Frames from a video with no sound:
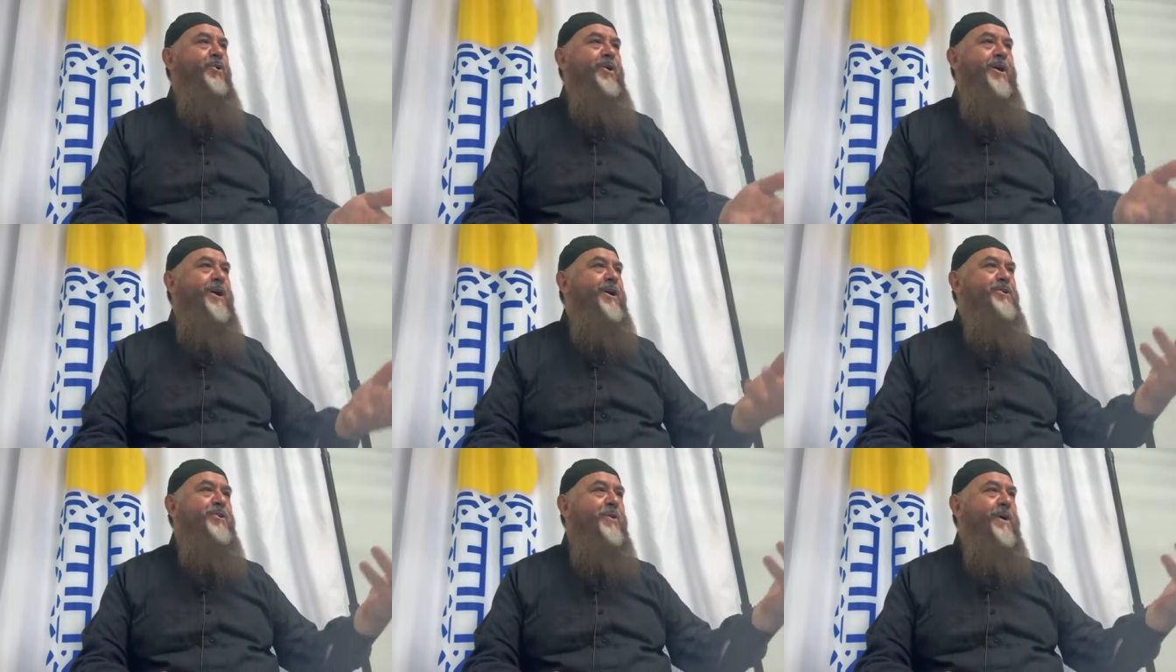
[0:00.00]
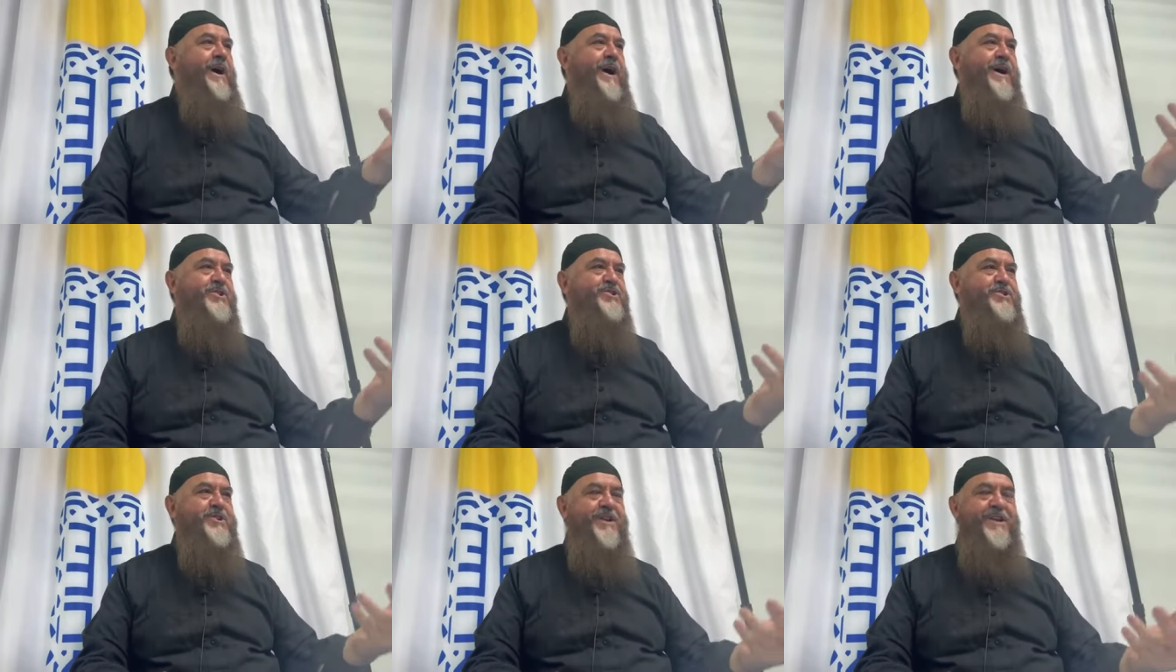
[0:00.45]
who are you
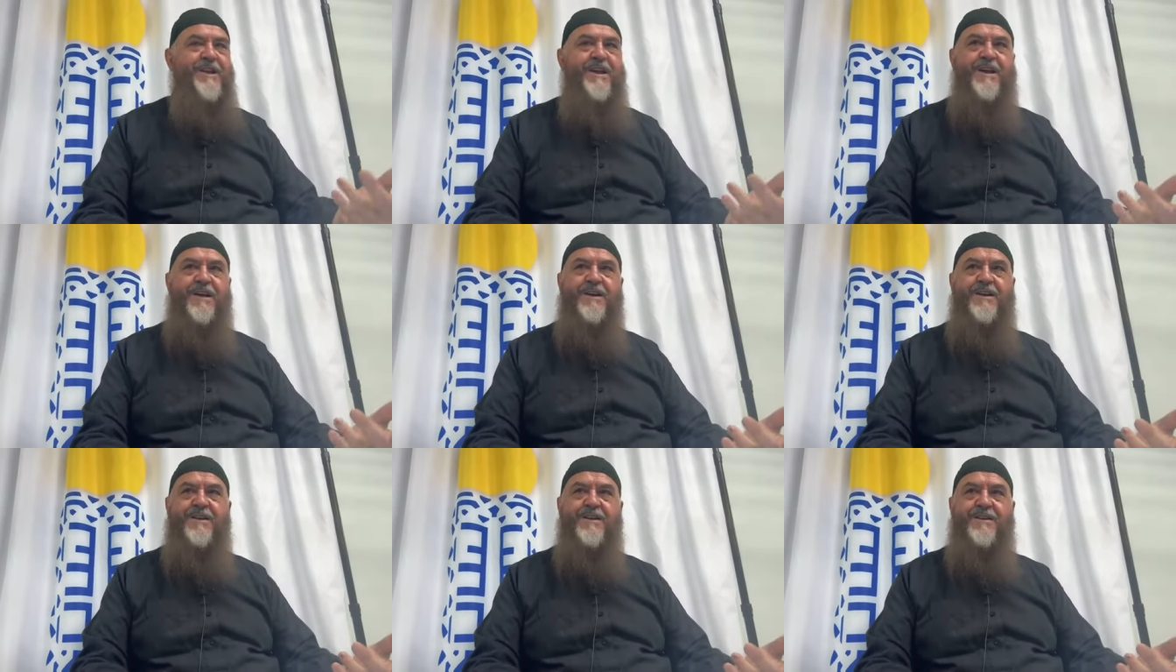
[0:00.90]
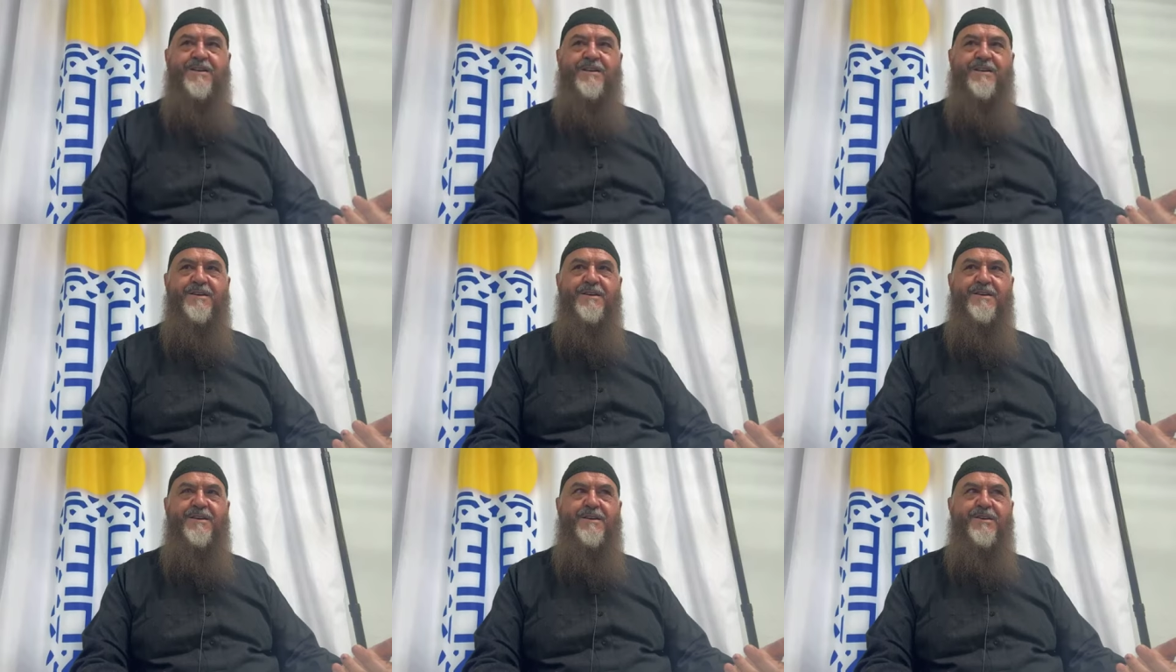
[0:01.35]
actually?
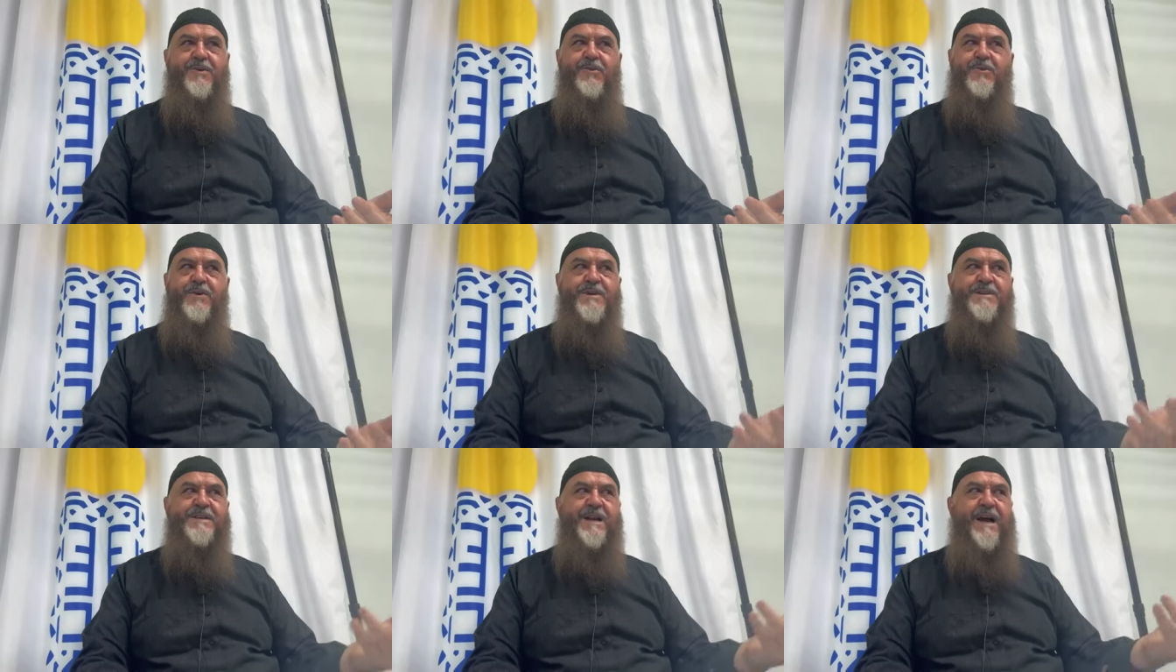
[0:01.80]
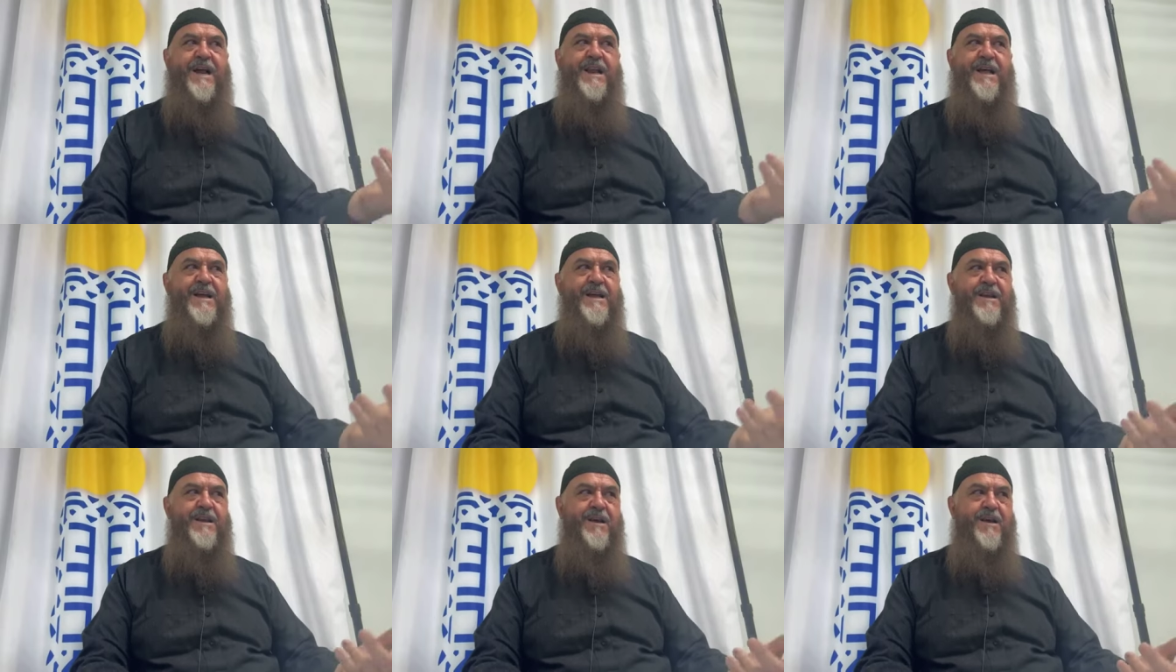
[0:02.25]
Who is
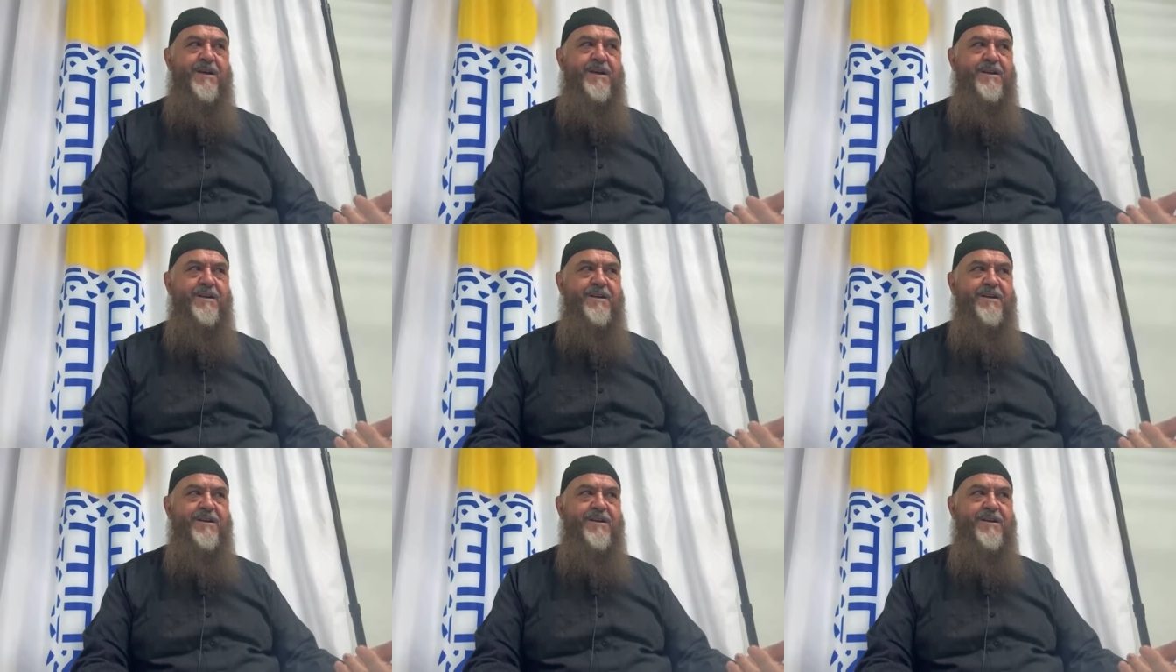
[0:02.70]
alayna?